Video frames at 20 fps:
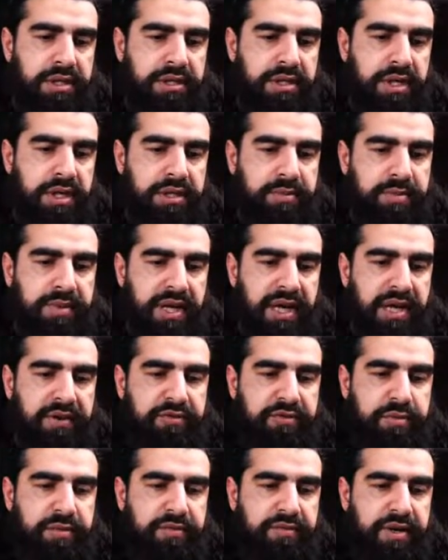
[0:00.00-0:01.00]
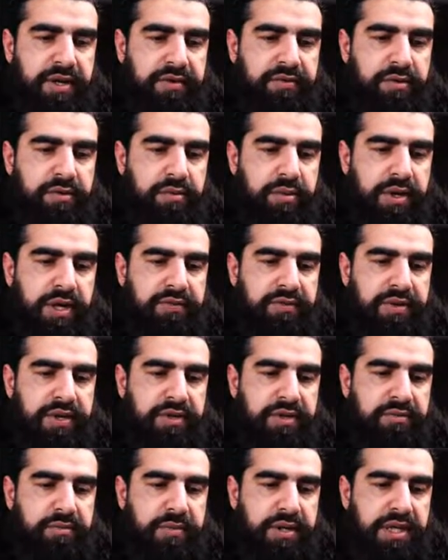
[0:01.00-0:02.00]
husband have to provide for wife
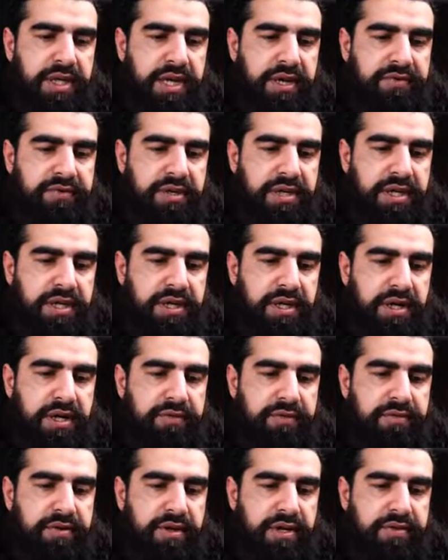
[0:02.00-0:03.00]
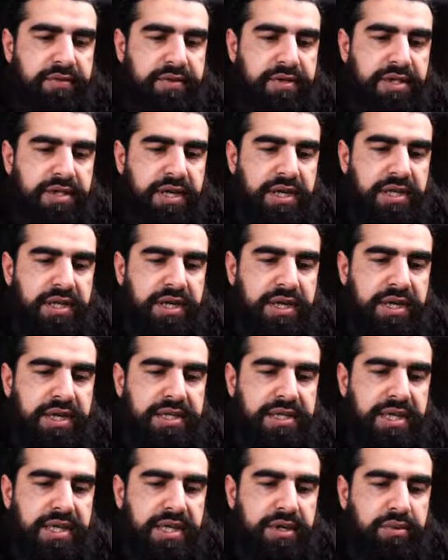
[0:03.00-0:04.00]
and give money after nikah if not living together
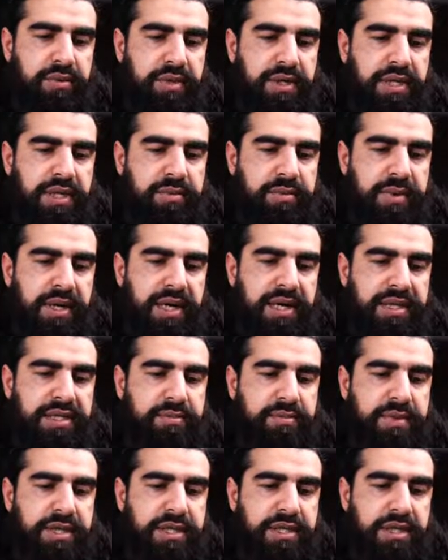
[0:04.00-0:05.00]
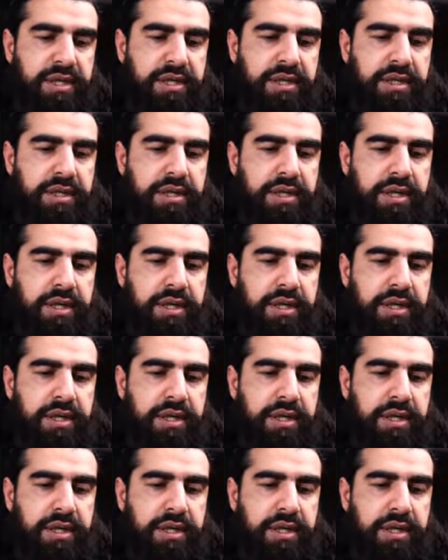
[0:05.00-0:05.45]
yet and walima hasn't been done?